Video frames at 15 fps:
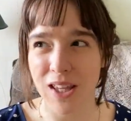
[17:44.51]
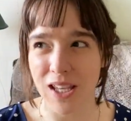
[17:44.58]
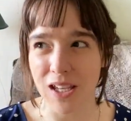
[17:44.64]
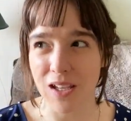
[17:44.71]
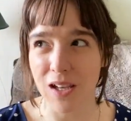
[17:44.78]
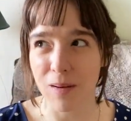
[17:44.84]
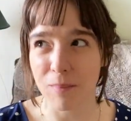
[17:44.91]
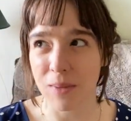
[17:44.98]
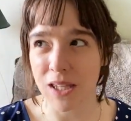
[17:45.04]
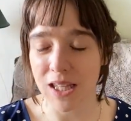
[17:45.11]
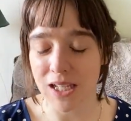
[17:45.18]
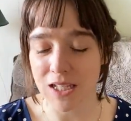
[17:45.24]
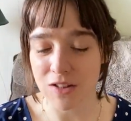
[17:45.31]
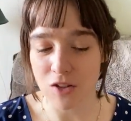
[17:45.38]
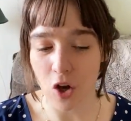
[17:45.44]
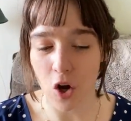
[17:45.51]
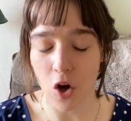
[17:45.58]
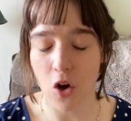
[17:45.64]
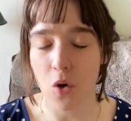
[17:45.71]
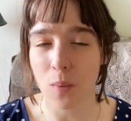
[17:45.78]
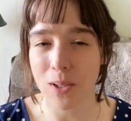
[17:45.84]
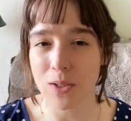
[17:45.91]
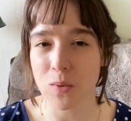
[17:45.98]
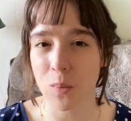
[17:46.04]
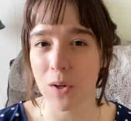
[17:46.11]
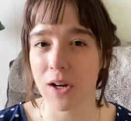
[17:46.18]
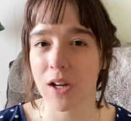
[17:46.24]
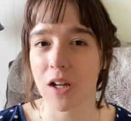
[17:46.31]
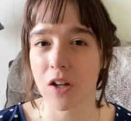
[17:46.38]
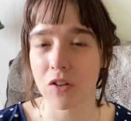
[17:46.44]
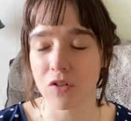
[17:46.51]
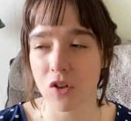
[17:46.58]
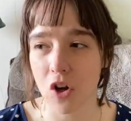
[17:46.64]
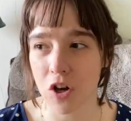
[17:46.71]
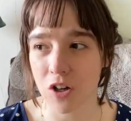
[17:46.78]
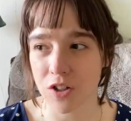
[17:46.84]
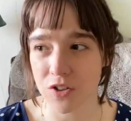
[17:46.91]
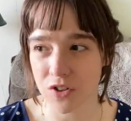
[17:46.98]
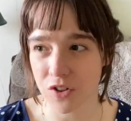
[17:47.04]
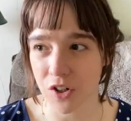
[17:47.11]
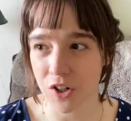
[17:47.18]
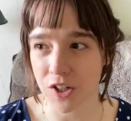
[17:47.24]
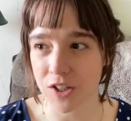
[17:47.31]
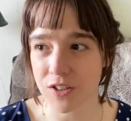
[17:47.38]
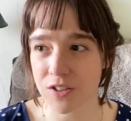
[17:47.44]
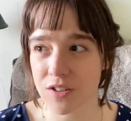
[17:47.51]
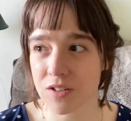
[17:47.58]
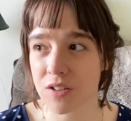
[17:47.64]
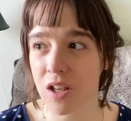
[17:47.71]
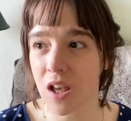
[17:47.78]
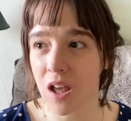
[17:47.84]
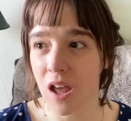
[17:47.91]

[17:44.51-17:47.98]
like Amelia is always wearing long skirts.